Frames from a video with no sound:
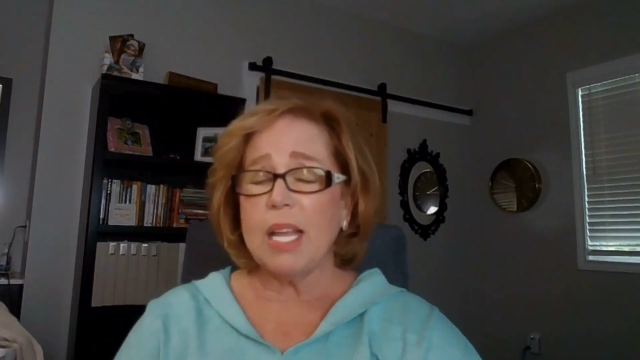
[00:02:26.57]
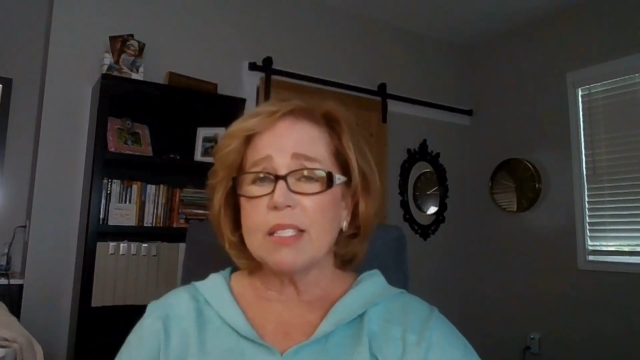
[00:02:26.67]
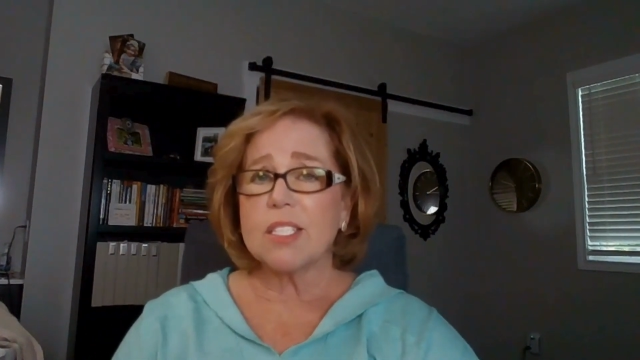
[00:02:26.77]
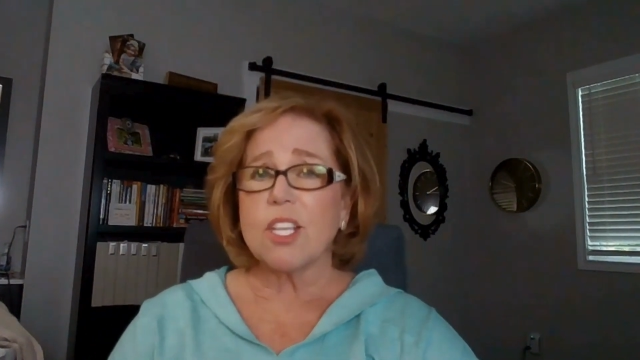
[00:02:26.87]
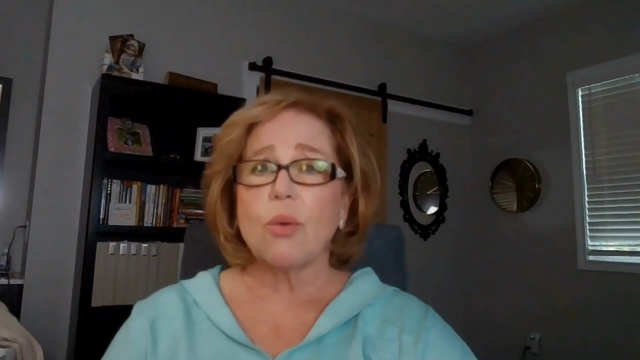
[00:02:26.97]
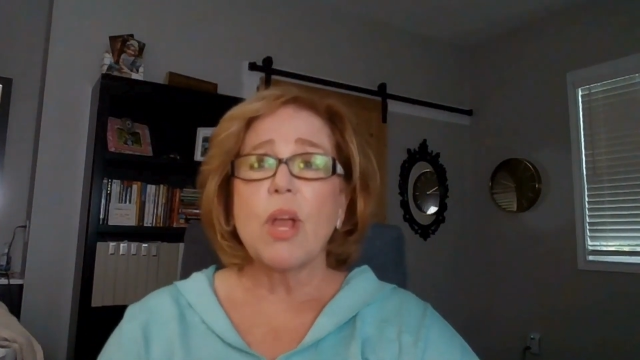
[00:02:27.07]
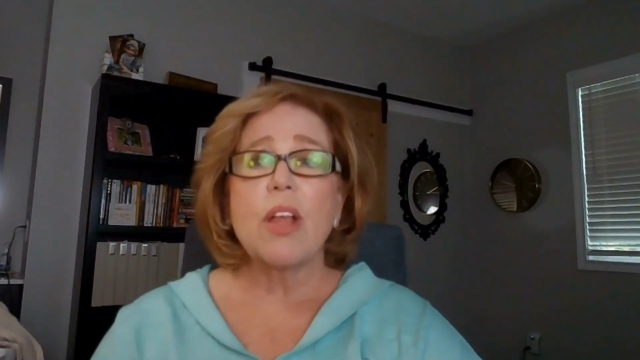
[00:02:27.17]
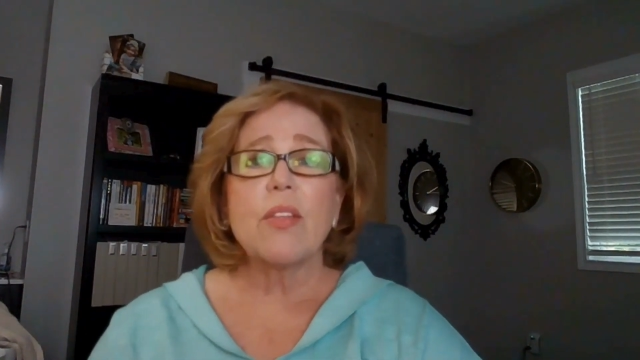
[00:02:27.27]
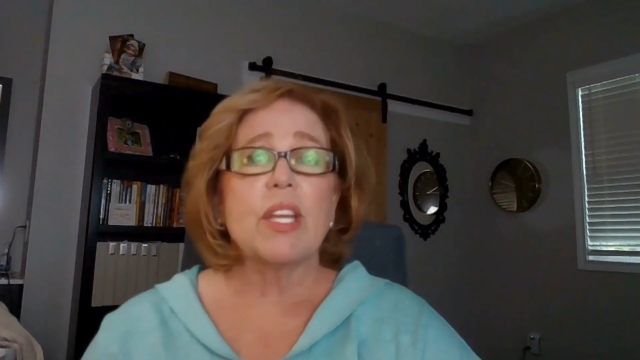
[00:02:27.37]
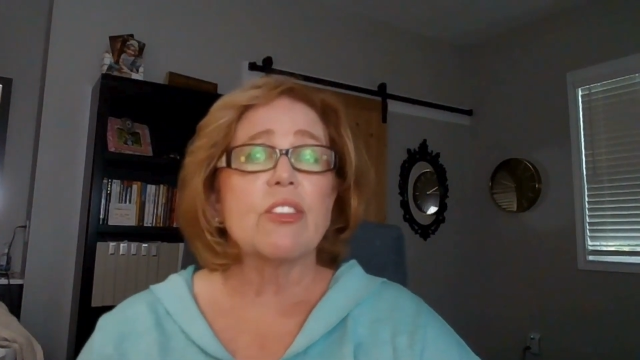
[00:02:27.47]
And so
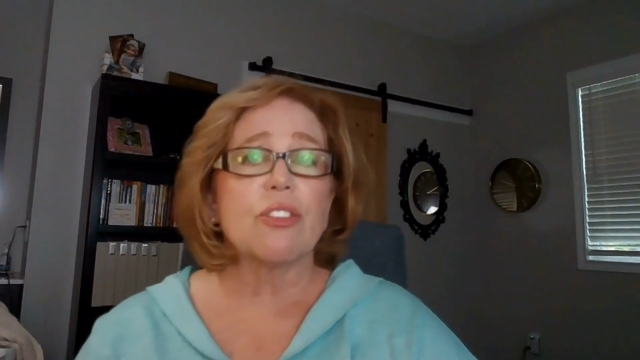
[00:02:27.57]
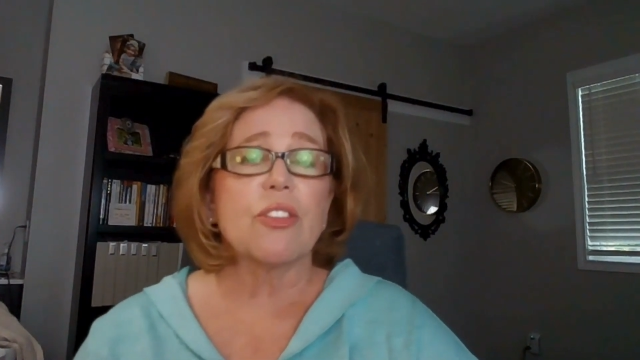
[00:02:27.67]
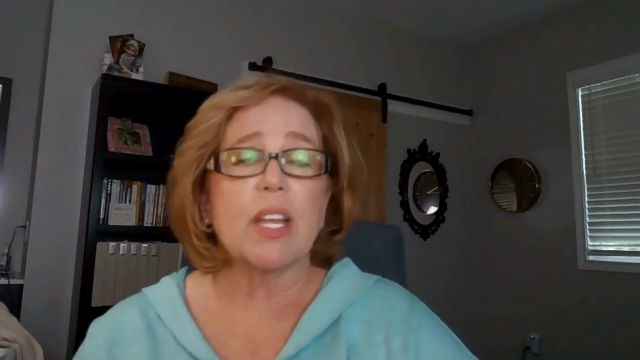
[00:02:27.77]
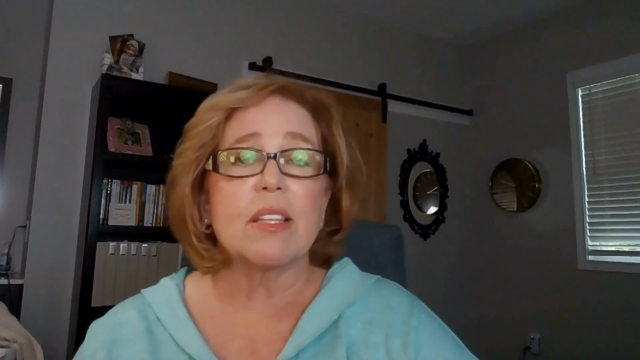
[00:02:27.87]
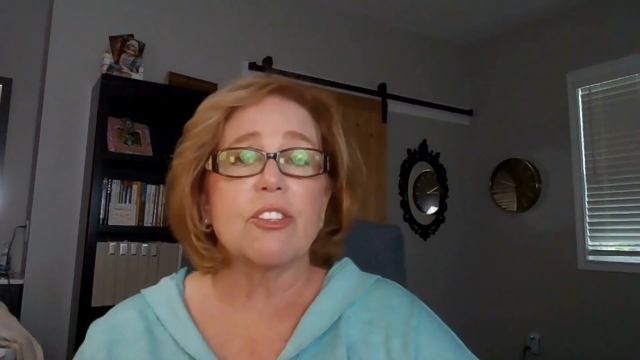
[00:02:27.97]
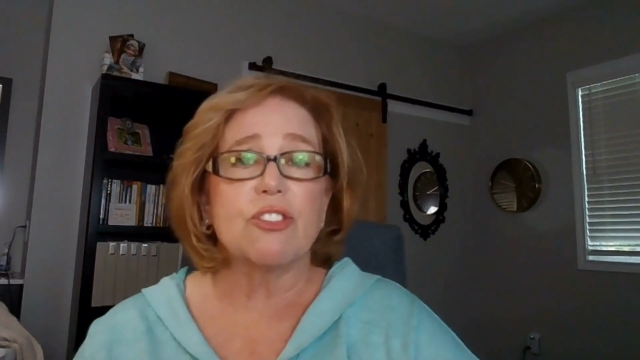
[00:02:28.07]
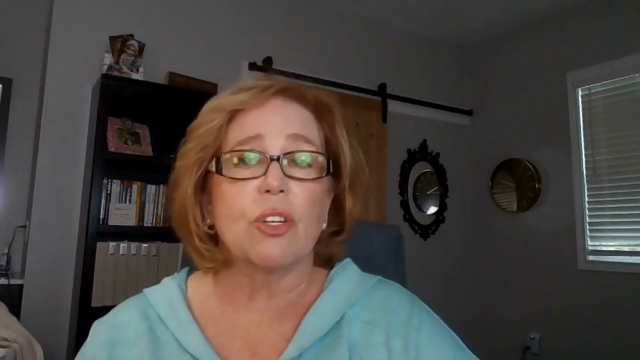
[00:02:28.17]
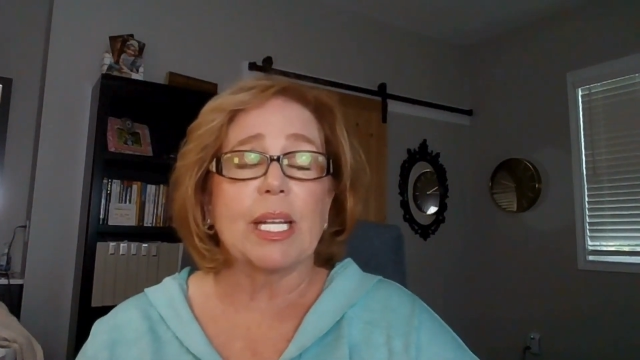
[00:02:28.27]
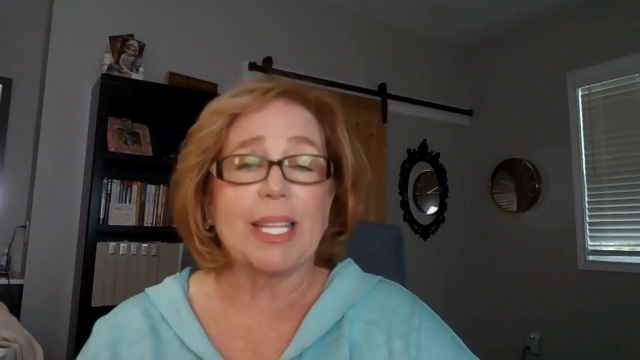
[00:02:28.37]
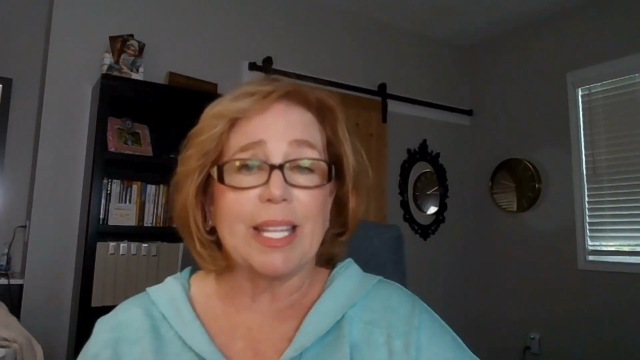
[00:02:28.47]
these are things that
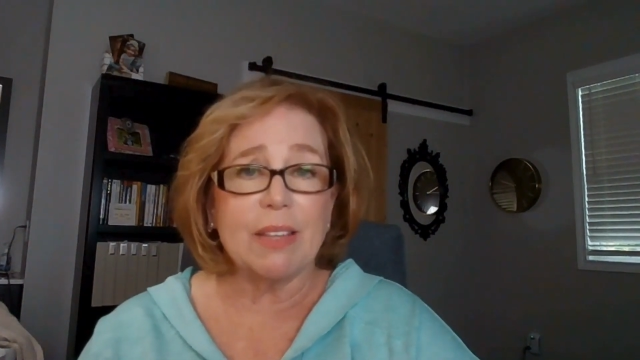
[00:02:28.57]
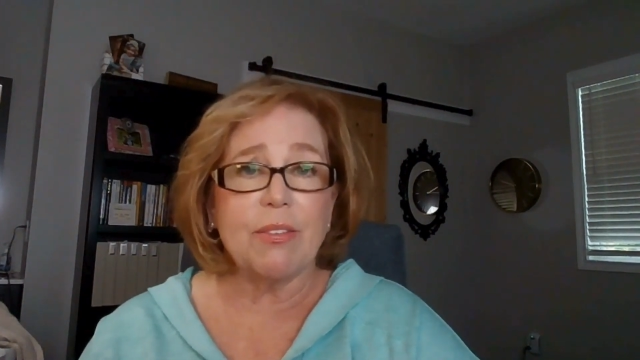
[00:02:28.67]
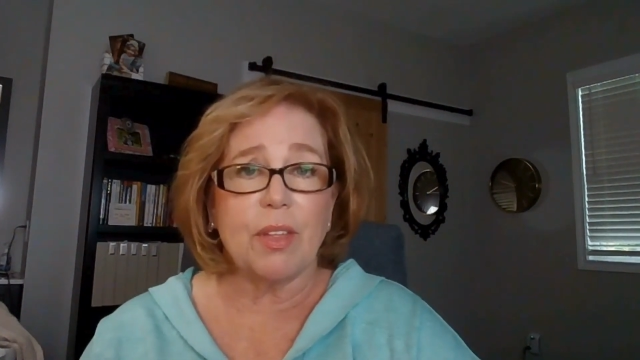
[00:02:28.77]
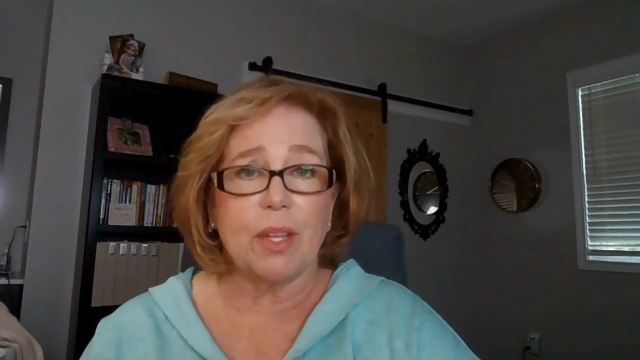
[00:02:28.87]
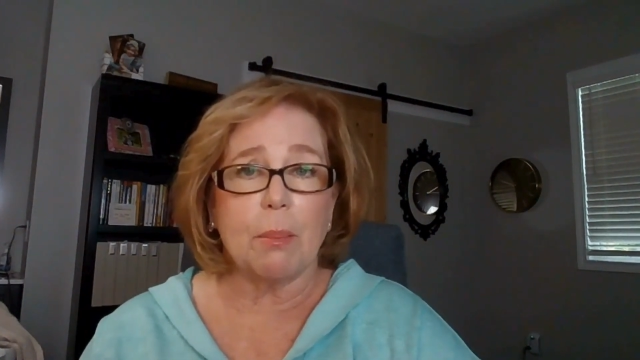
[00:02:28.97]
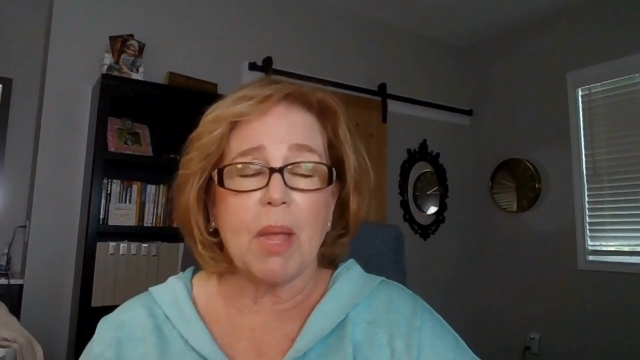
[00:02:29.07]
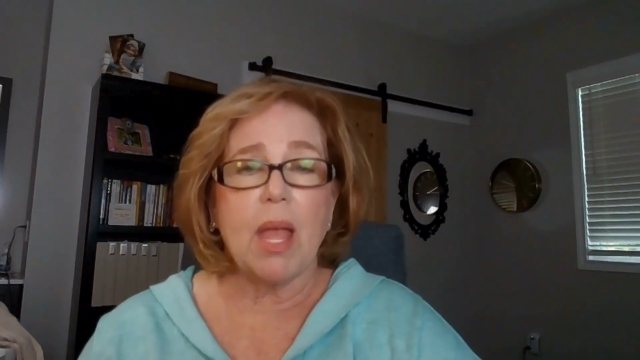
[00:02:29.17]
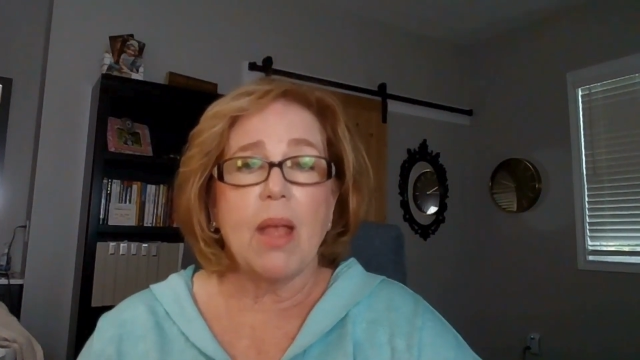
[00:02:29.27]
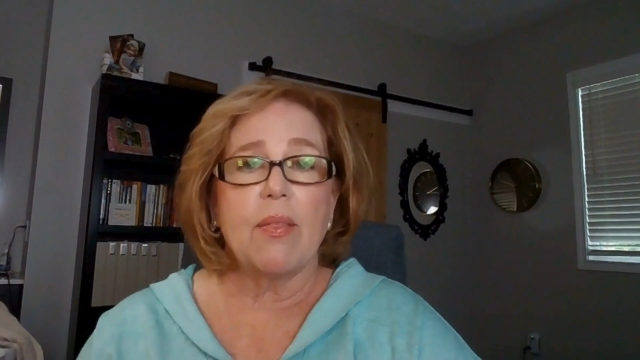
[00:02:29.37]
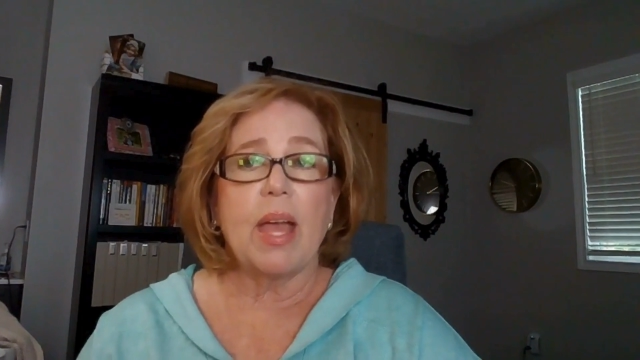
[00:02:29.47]
you can give them
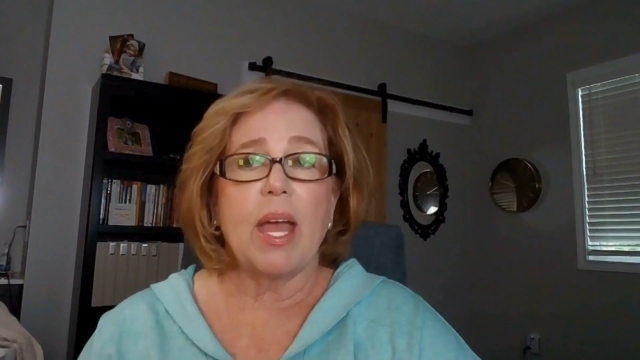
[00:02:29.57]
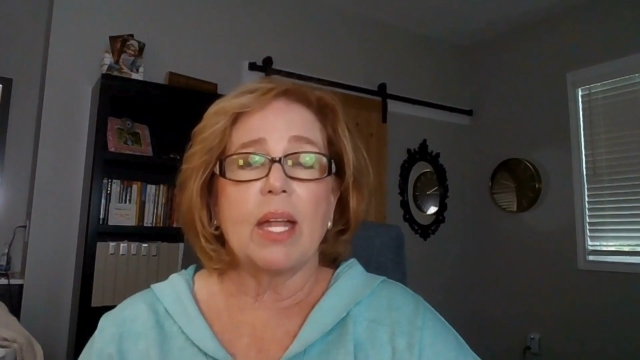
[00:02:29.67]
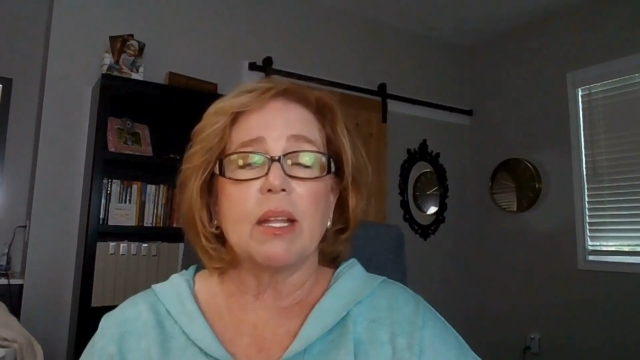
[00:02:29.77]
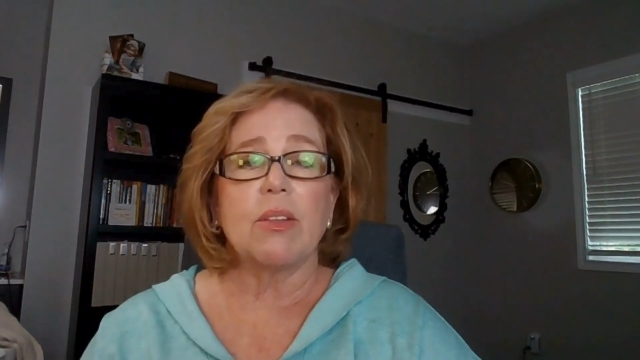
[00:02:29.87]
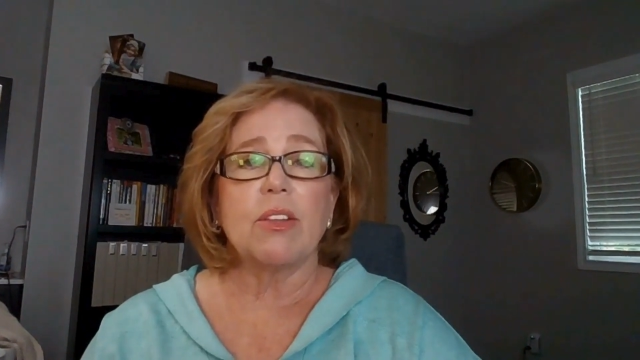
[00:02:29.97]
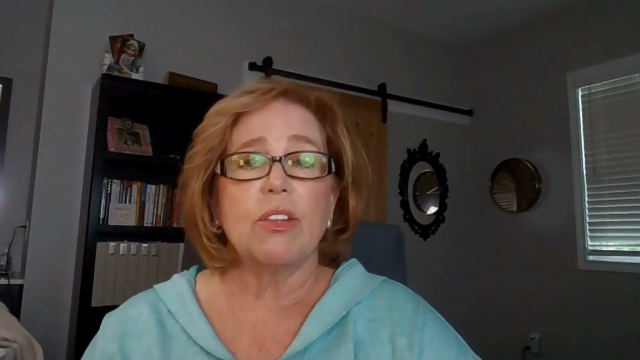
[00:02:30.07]
that,